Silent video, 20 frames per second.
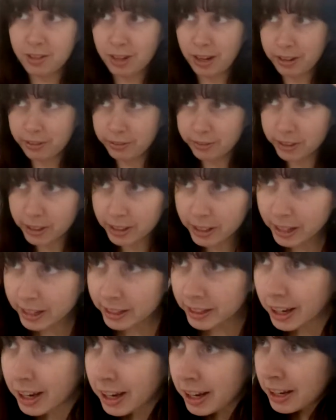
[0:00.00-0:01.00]
So I feel
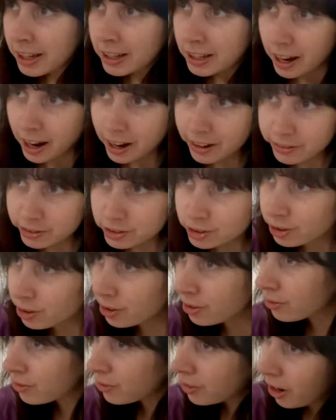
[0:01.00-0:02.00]
like I've sort
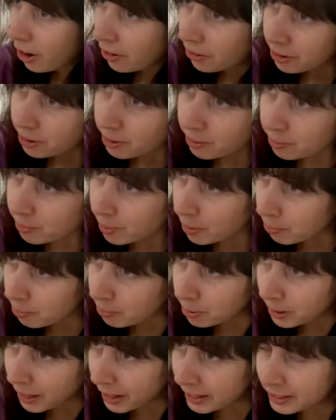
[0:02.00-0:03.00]
of got them
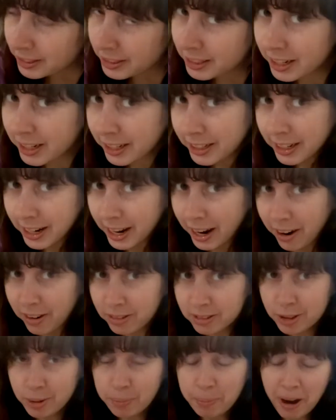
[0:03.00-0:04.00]
blended in now.
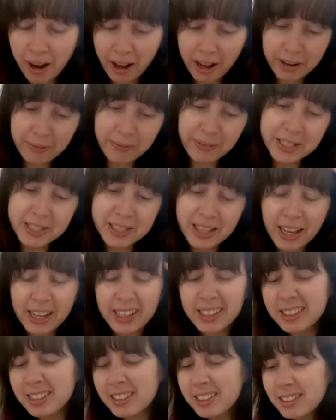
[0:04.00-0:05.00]
So part of me is
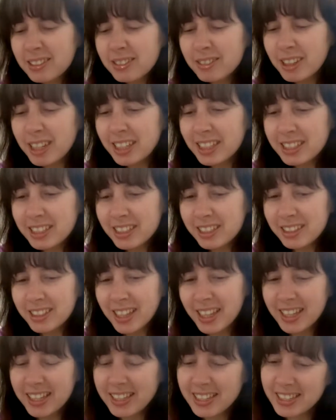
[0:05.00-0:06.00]
like, do you want to do
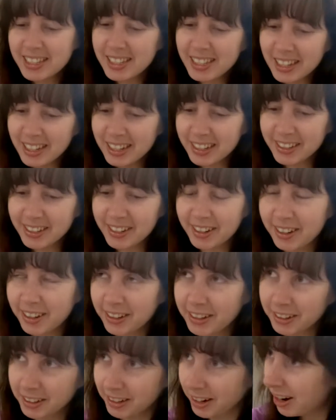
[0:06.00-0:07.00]
this? I don't
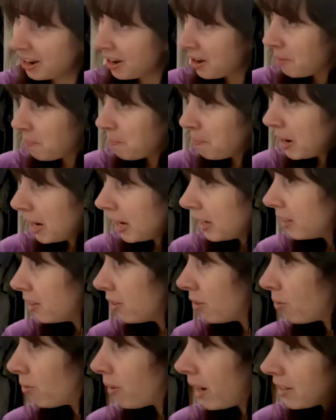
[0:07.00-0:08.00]
know. But
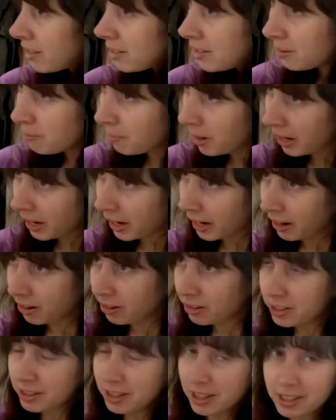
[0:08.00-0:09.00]
the rest of my hair,
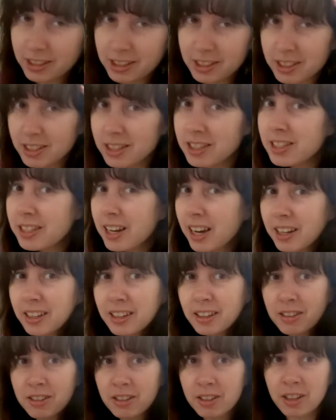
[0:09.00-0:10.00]
it's just starting
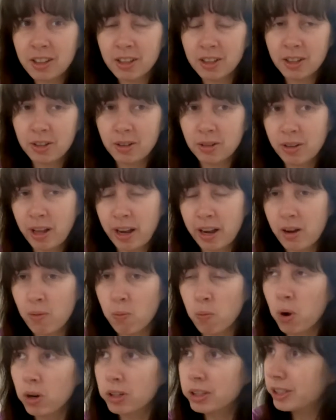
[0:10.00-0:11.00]
to look a little like
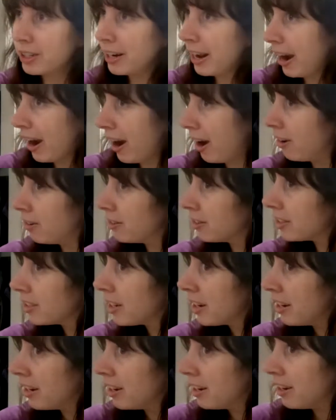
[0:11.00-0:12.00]
washed out.
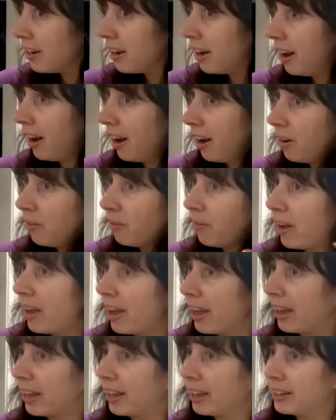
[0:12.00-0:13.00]

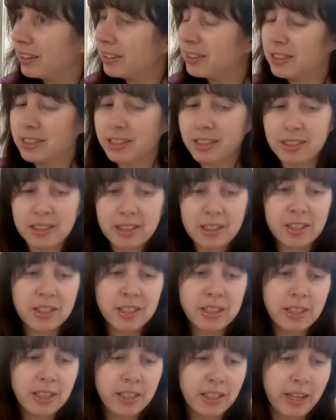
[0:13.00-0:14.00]
And
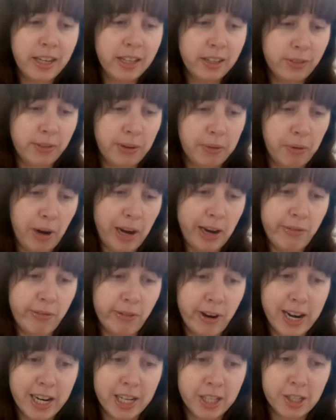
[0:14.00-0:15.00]
just in need of a
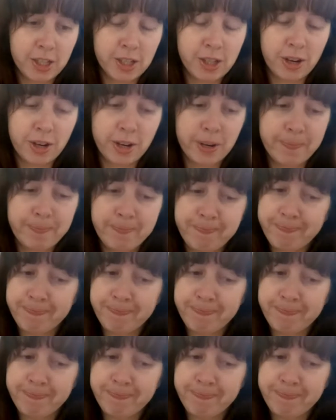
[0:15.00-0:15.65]
refresh. So